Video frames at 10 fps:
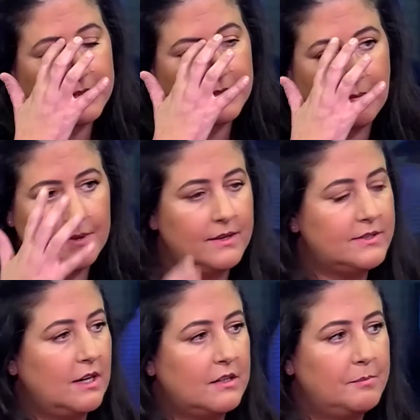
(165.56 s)
something
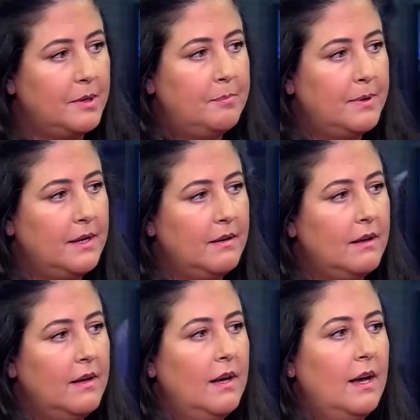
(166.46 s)
started
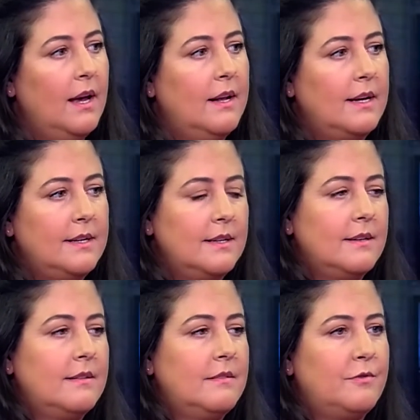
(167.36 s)
beeping. And I
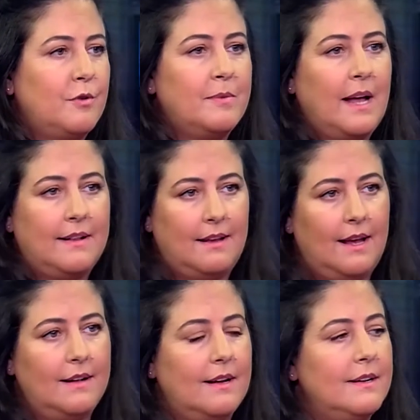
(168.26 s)
needed, from that
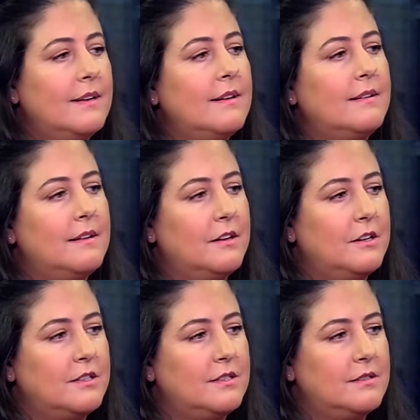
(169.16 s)
end, I needed the
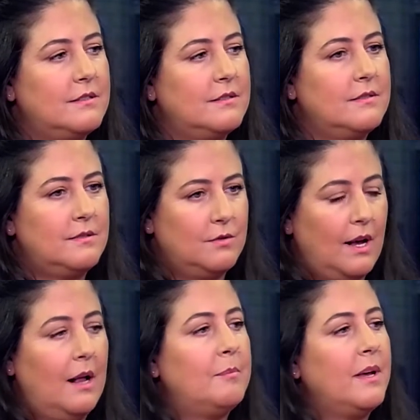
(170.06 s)
nurse to
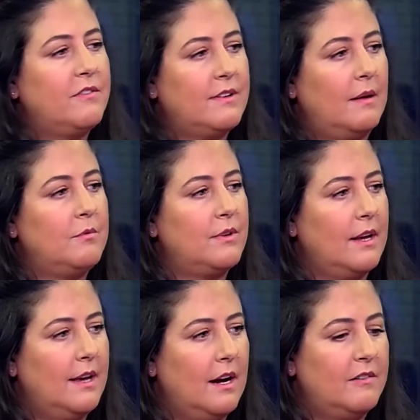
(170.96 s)
help me every time to
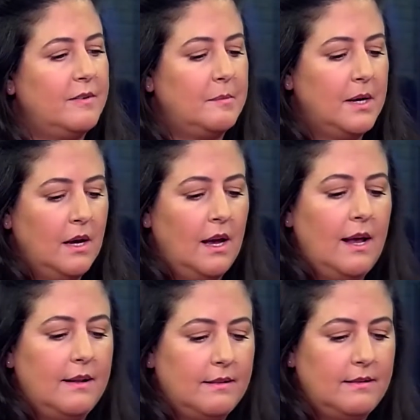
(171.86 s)
take care of him.
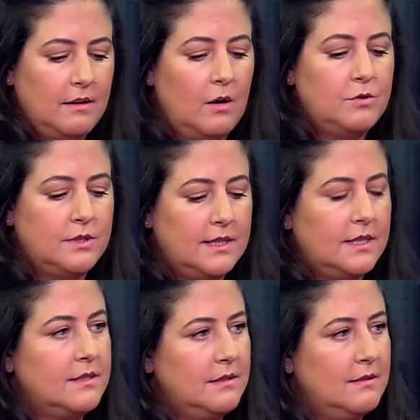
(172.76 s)
And the notion and that's that so